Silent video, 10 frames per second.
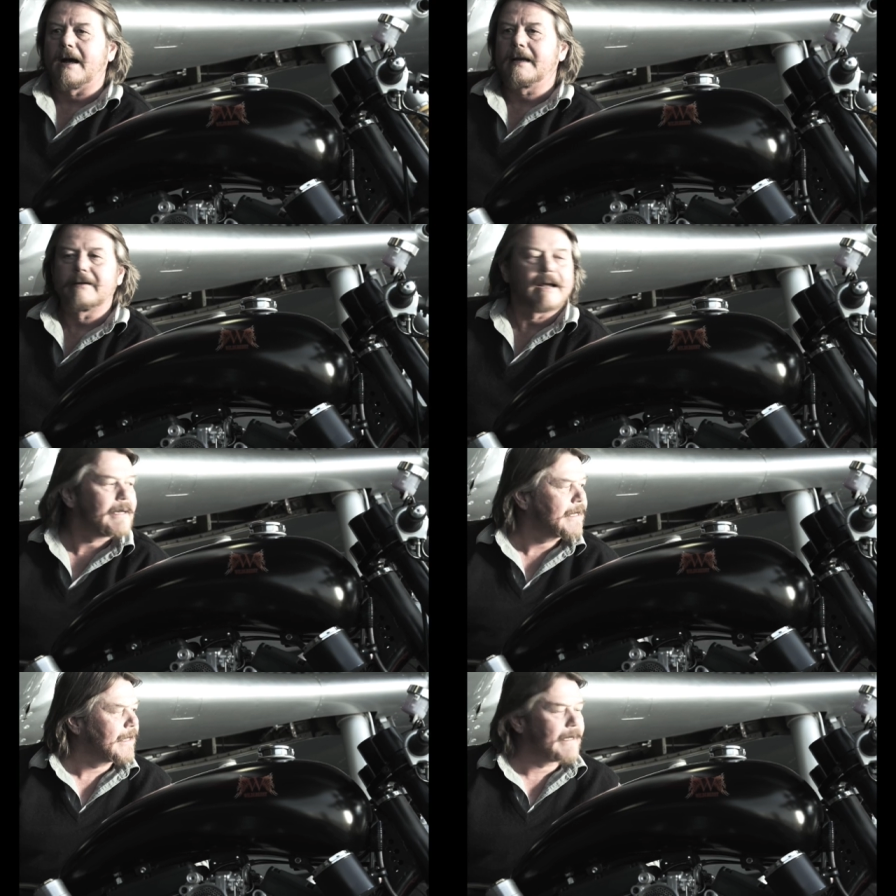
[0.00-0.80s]
guy
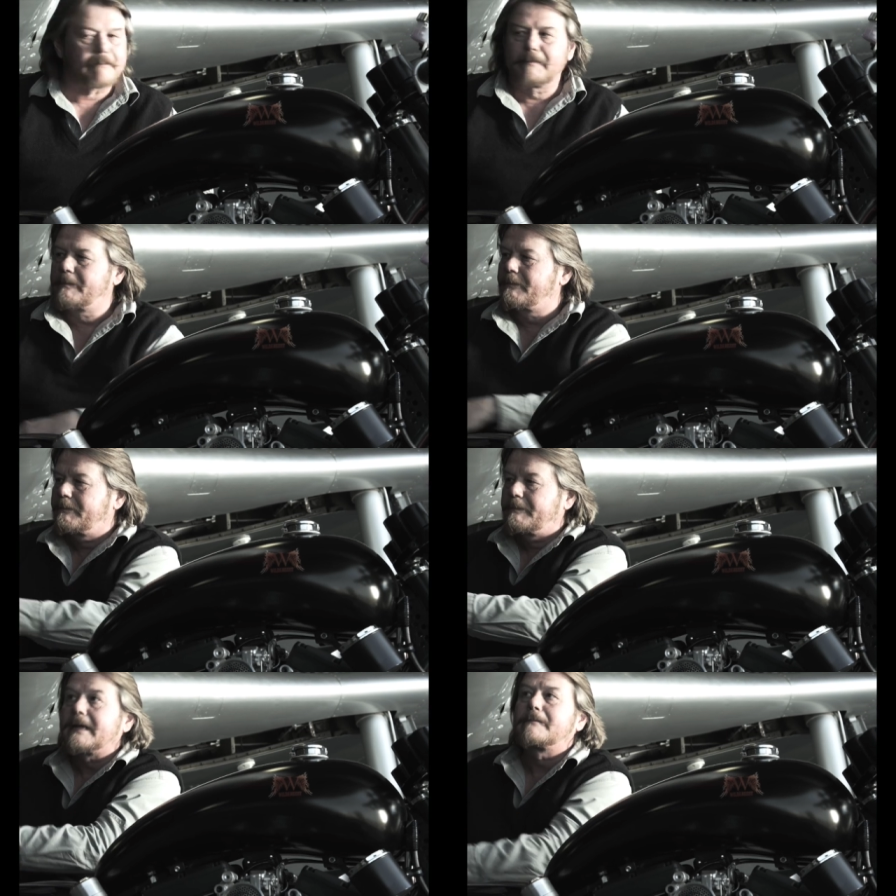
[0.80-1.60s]
around here? And they
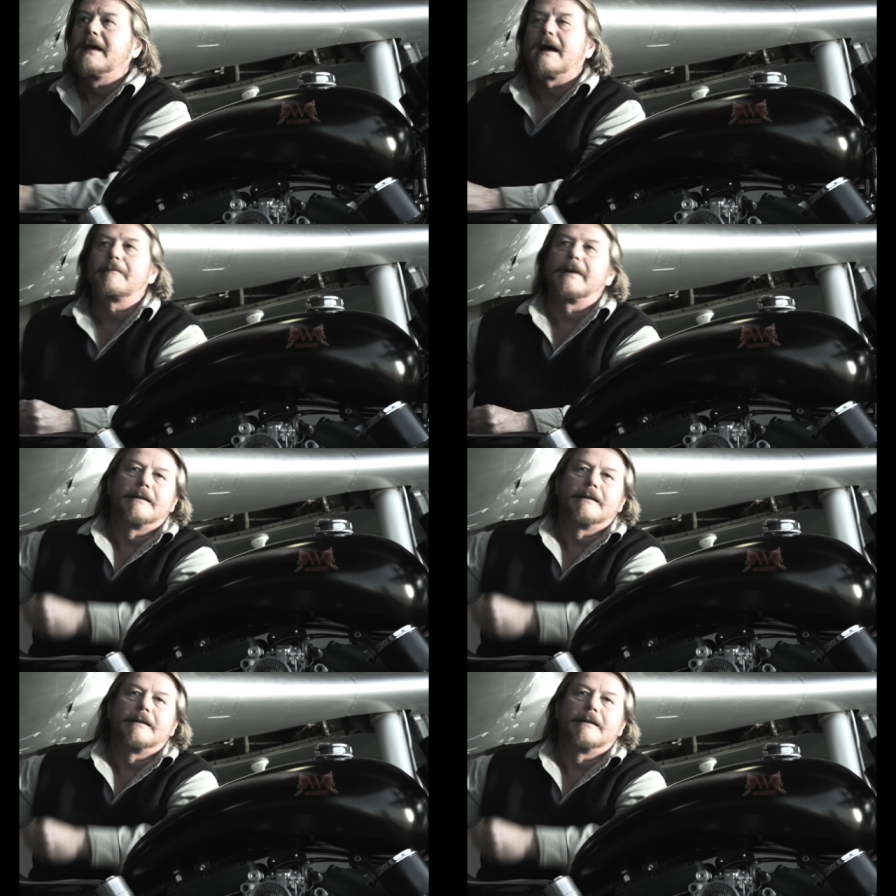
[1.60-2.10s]
picked me up